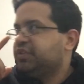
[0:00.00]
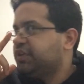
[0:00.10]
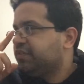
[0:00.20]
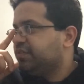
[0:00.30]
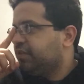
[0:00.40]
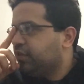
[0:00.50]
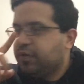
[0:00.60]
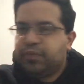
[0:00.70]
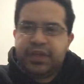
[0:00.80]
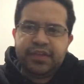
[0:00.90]
just so
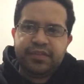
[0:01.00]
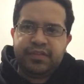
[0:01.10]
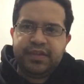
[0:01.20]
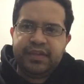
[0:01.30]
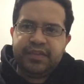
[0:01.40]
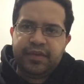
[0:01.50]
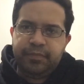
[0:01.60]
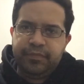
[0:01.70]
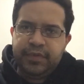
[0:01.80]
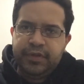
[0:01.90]
that we can see
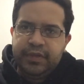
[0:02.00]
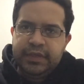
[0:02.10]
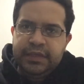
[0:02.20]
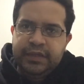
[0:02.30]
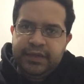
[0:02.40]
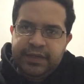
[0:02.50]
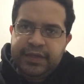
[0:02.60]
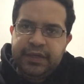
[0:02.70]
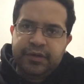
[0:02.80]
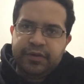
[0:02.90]
them
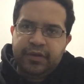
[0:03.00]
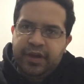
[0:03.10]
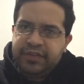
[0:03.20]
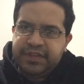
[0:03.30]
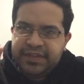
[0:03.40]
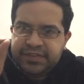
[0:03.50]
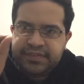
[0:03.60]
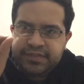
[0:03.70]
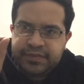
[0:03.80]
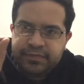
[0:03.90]
here on
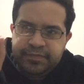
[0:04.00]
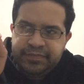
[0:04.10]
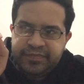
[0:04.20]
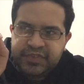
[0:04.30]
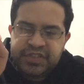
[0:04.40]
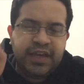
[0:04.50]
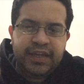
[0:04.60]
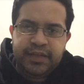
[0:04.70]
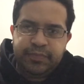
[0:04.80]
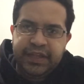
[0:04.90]
this
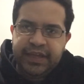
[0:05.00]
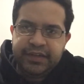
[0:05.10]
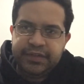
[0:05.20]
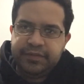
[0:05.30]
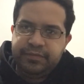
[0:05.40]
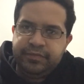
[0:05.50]
tiny planet.